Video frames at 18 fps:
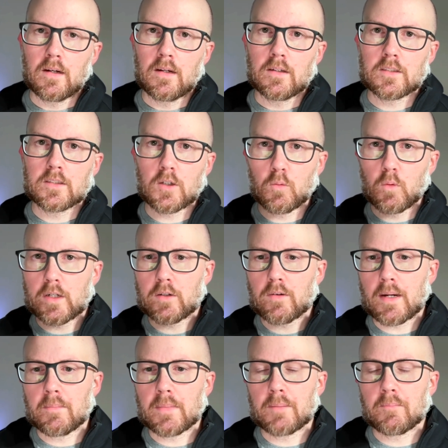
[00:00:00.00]
So what do
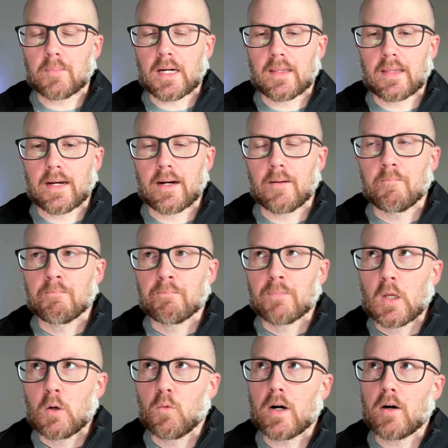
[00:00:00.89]
I mean by that?
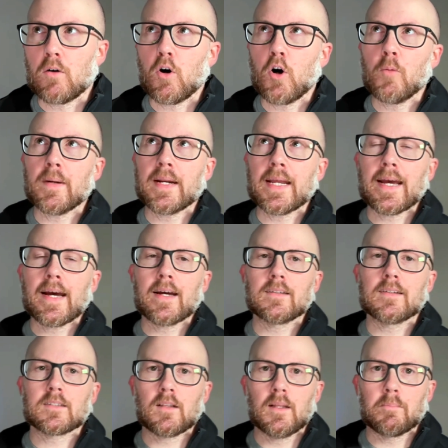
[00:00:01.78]
Well,
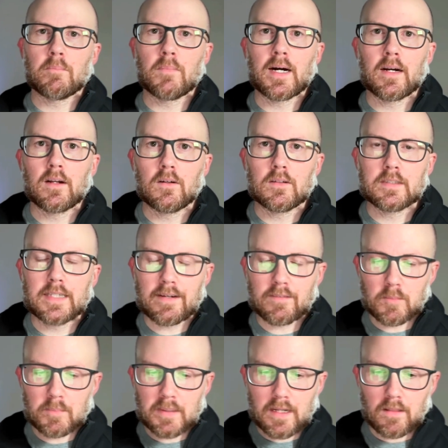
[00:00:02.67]
OpenAI's clip model, you have
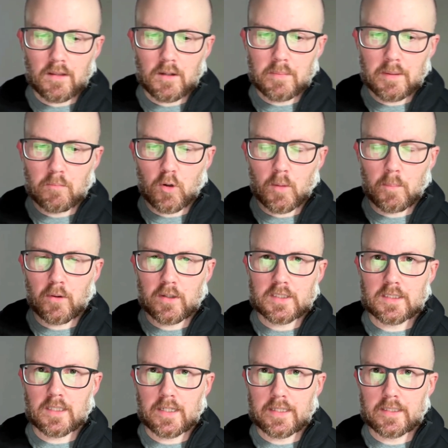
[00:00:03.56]
to be a little bit more
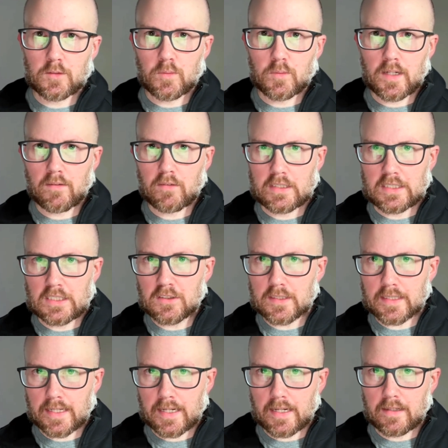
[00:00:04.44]
precise whenever
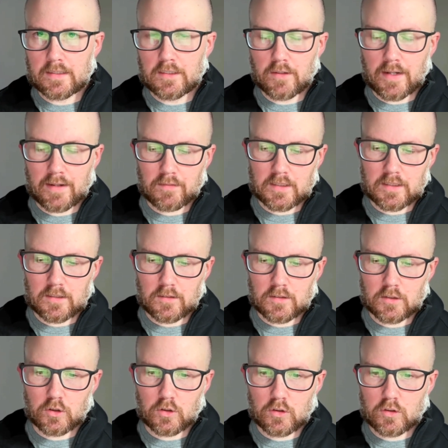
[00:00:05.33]
using it. You have to
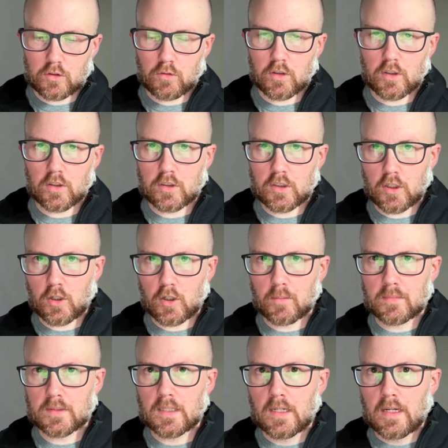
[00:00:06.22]
use shorter
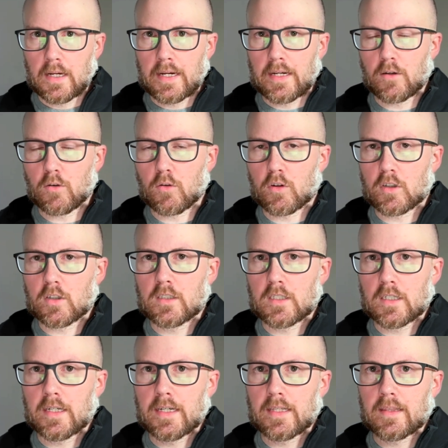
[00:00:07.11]
terms in order
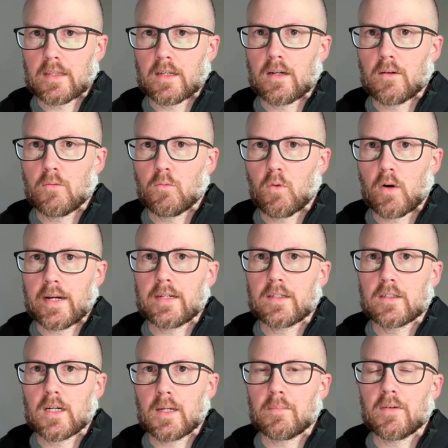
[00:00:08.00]
to get the right
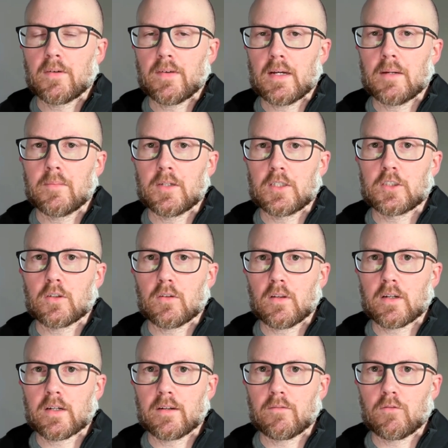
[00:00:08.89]
type of image you're
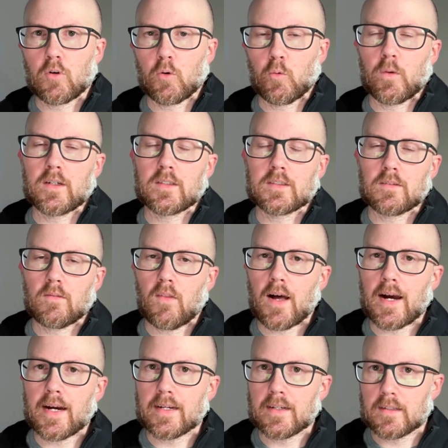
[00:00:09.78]
looking for, whereas
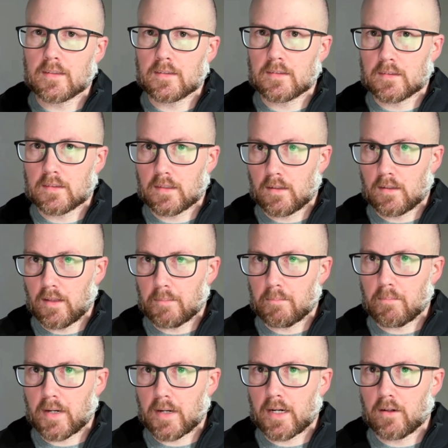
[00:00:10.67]
LAION's
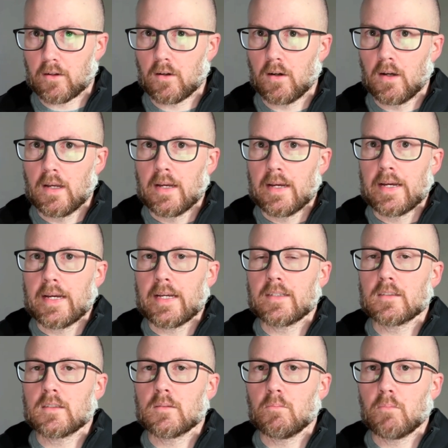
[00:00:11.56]
clip model
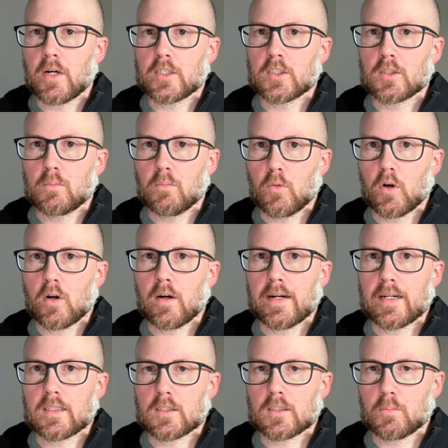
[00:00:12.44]
is much more
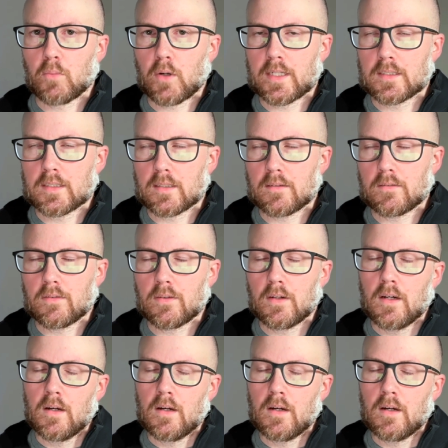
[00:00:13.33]
expressive